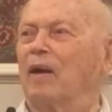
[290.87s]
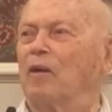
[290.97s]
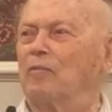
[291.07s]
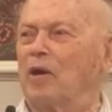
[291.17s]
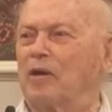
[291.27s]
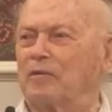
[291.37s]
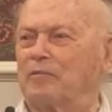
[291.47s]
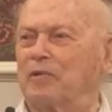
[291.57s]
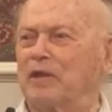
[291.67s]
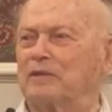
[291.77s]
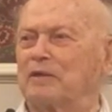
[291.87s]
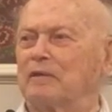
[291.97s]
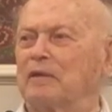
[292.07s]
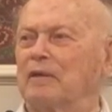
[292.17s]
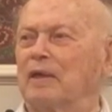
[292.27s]
Omaha,
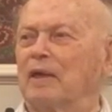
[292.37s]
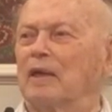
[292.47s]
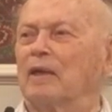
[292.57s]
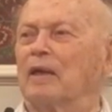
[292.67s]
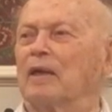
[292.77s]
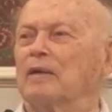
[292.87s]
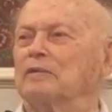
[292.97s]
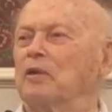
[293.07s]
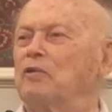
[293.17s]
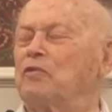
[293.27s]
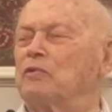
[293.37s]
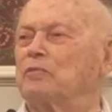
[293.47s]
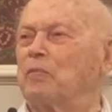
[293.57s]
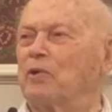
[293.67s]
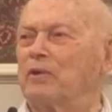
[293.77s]
Nebraska. Ruth was
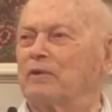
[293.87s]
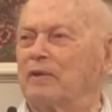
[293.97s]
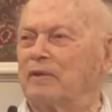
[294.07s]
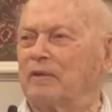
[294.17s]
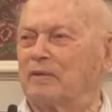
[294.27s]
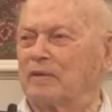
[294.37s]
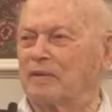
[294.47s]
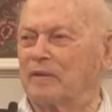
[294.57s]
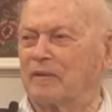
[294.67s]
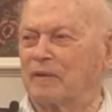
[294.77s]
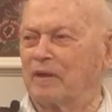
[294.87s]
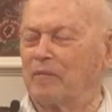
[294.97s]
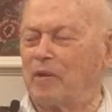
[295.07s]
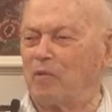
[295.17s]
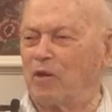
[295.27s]
born in
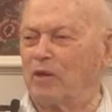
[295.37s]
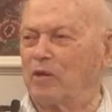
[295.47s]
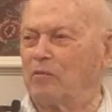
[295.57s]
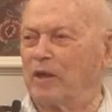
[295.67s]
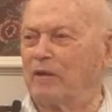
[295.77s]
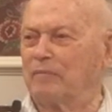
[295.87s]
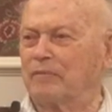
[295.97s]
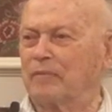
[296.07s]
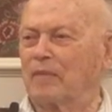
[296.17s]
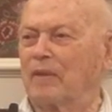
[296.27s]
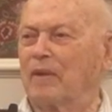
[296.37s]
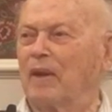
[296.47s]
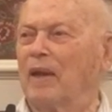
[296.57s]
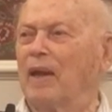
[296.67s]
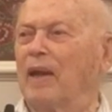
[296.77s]
Laramie, Wyoming.
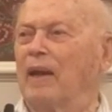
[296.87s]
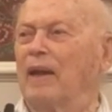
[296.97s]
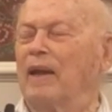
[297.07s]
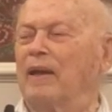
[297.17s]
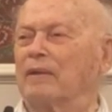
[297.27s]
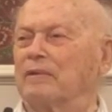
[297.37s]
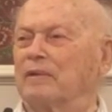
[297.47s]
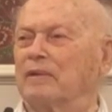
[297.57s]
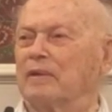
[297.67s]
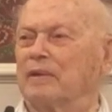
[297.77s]
And